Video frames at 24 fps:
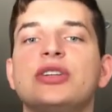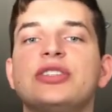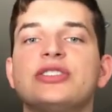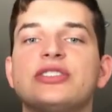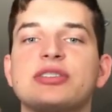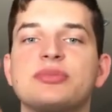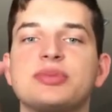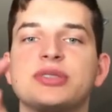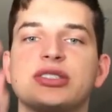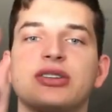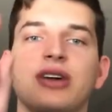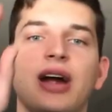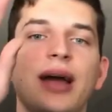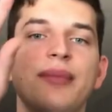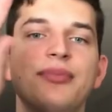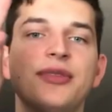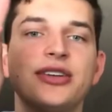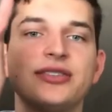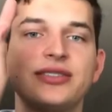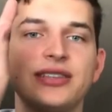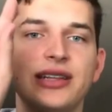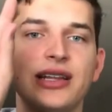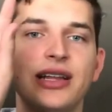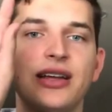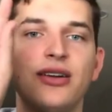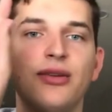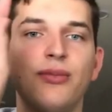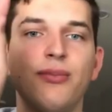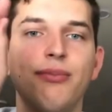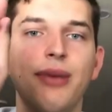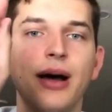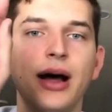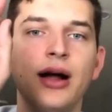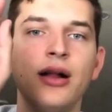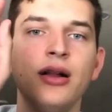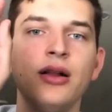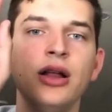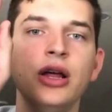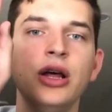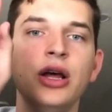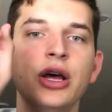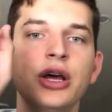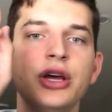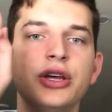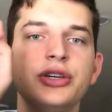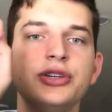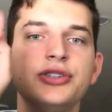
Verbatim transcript: When you subscribe, there's a little bell.